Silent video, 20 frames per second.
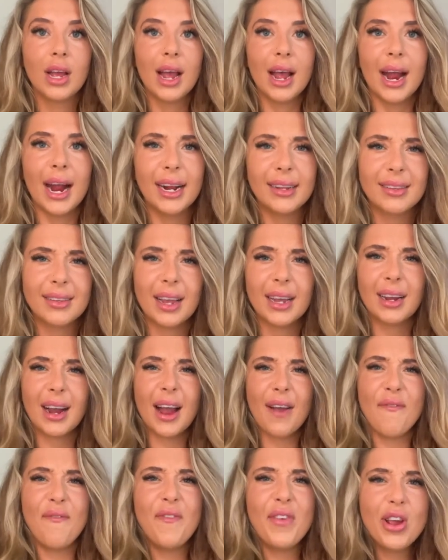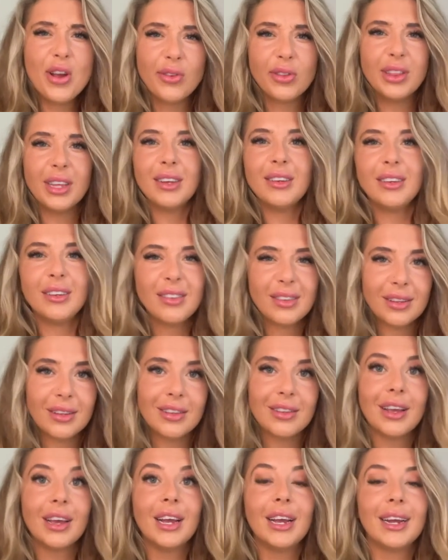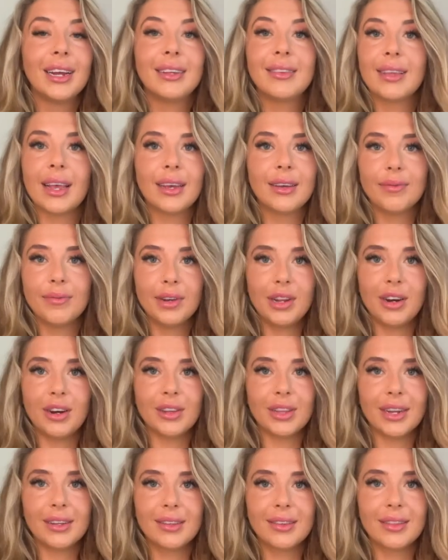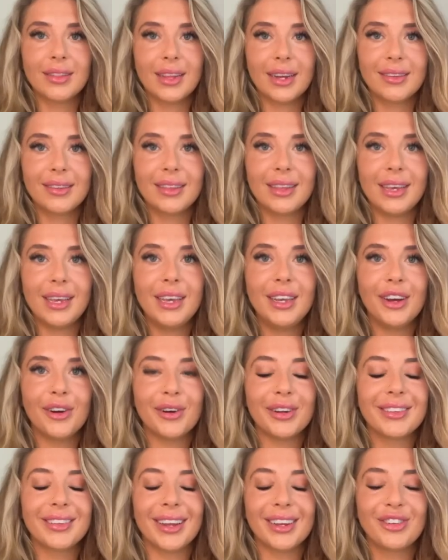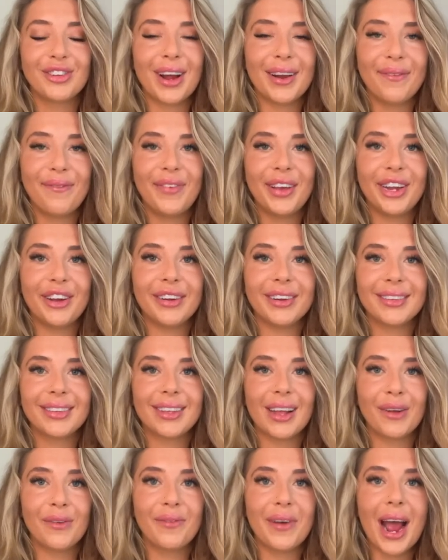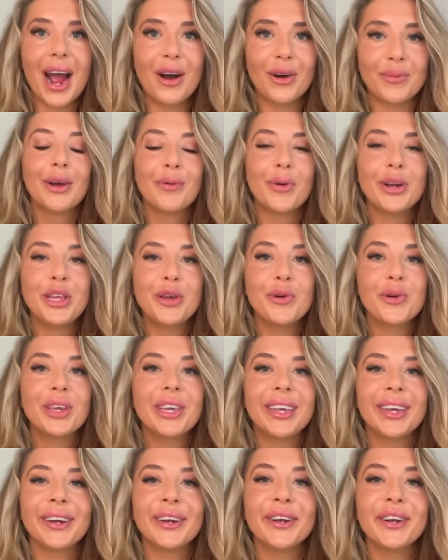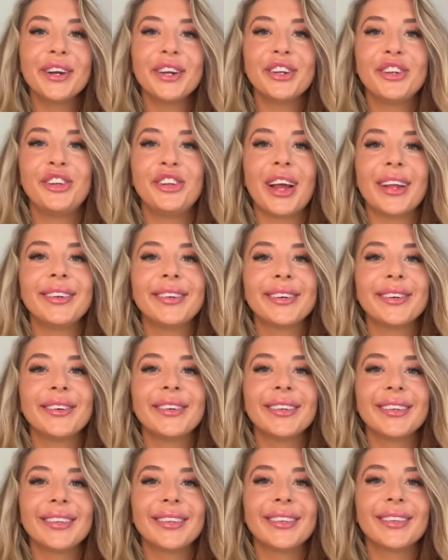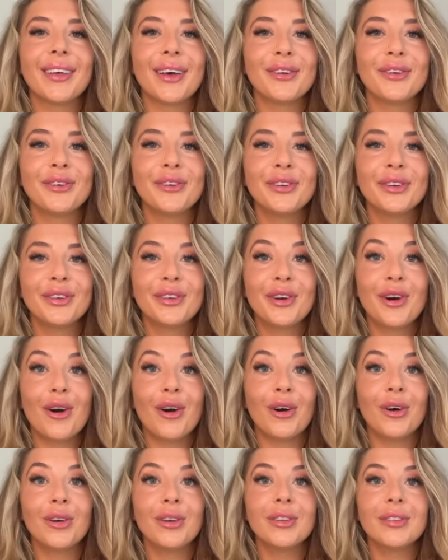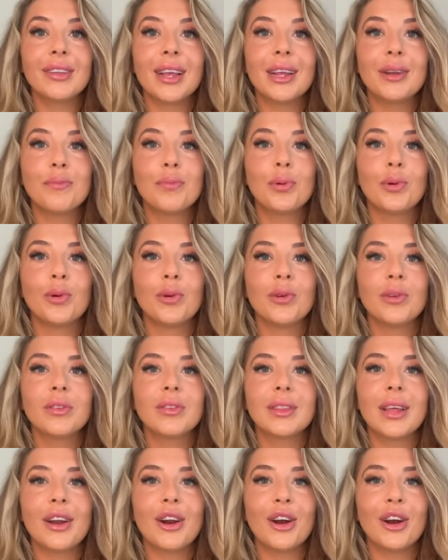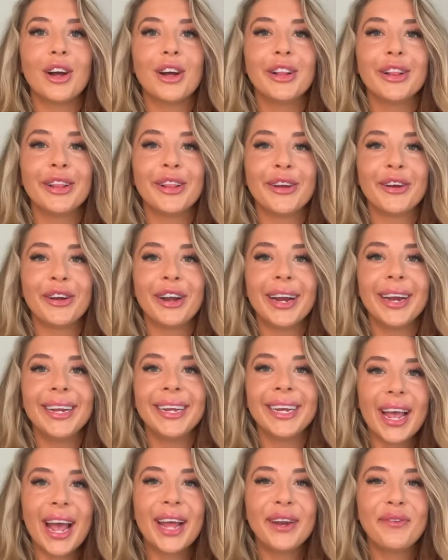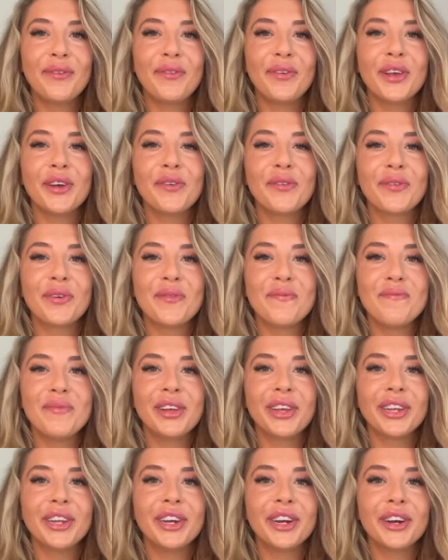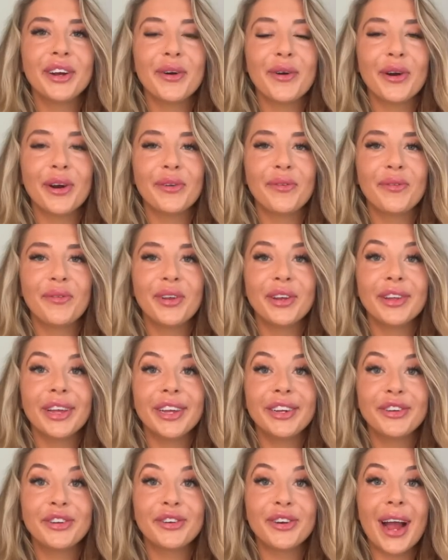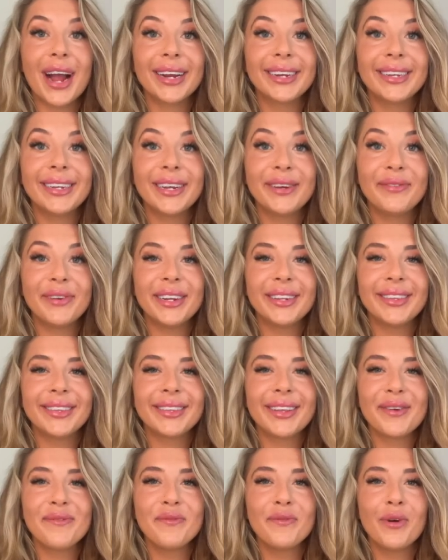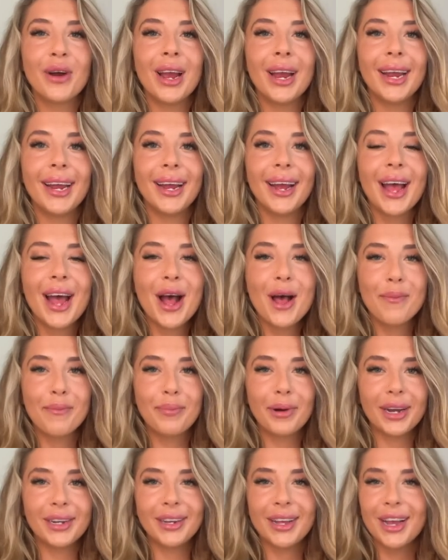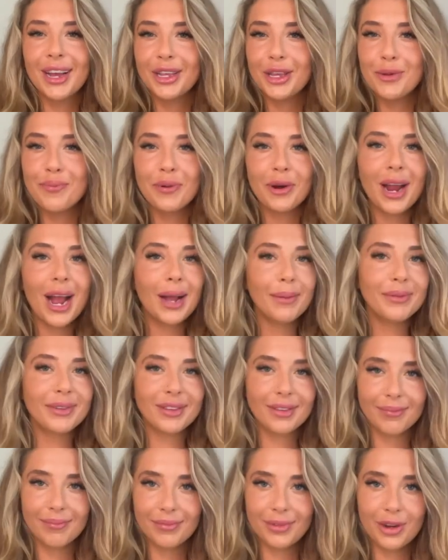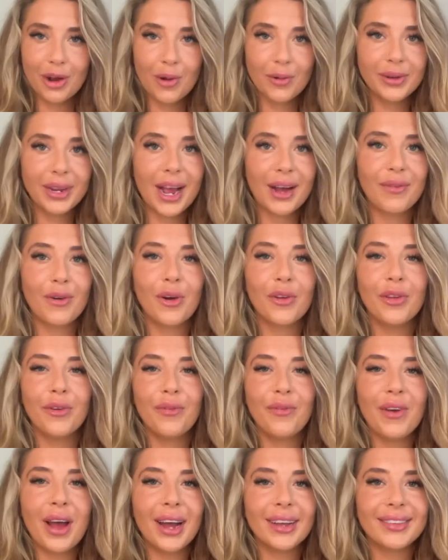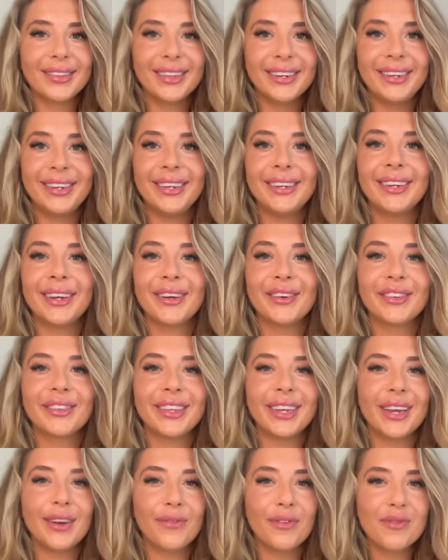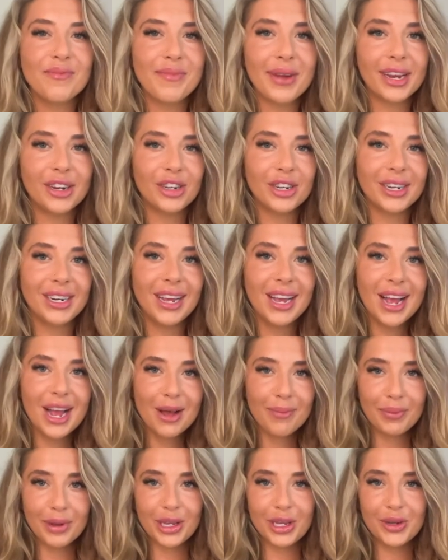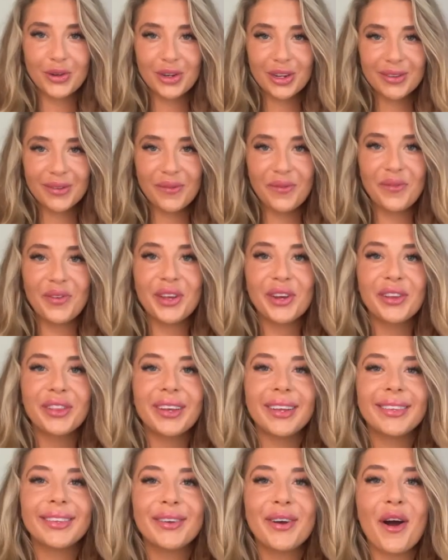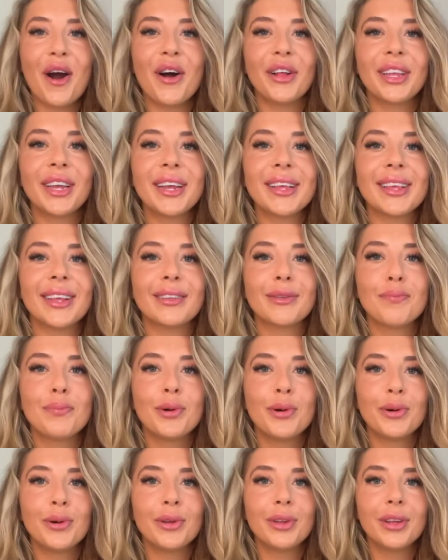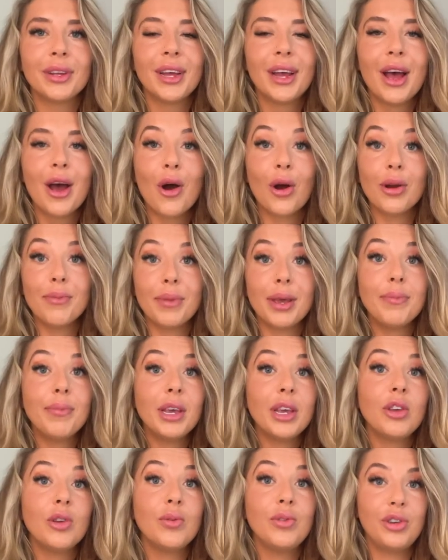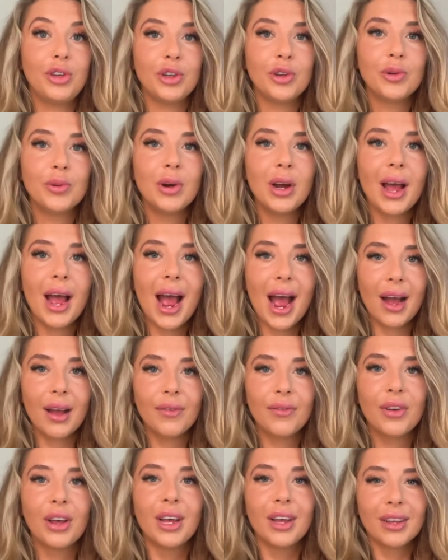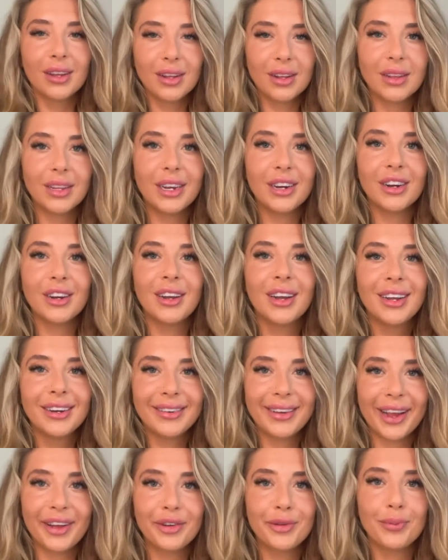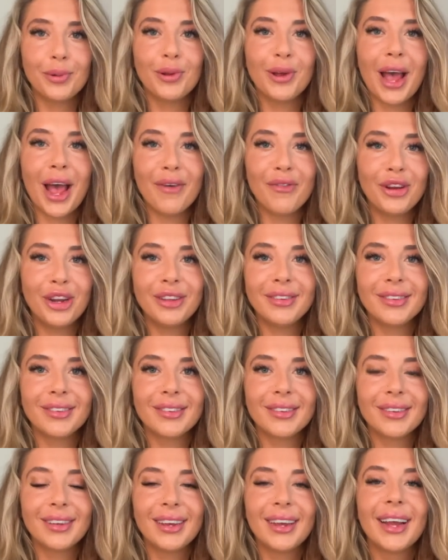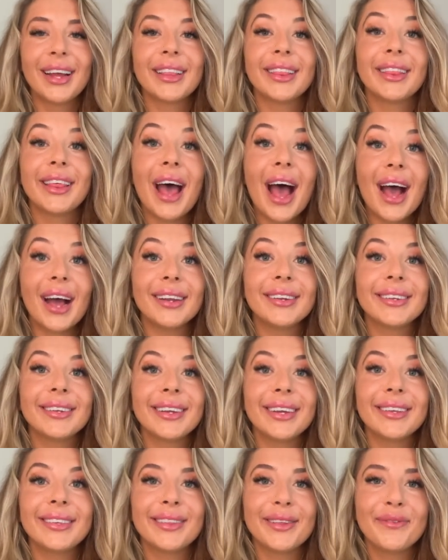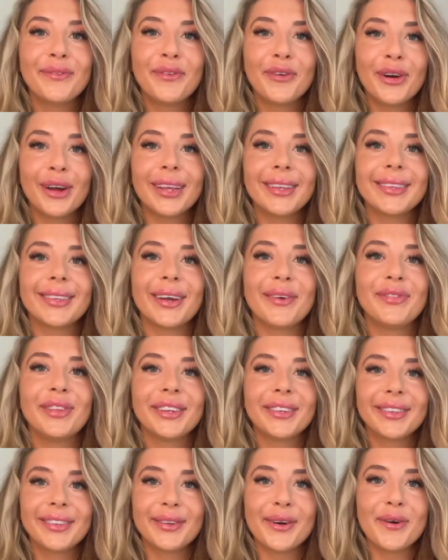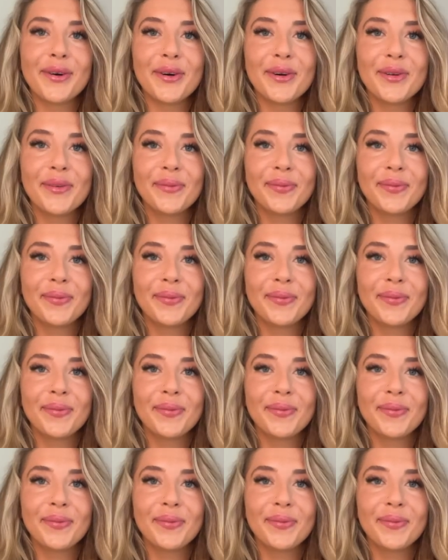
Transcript: It's like, I feel this. It's like, no, that's the ego. It's like trying to figure itself out. When you hear gentle, subtle calls and pulls that are alluring and feel familiar or feel attractive in some way, but you perhaps don't have all the facts, the details, the information, but you just feel this calling, this pull, or maybe you do have clear, tangible evidence, that is the voice of the soul.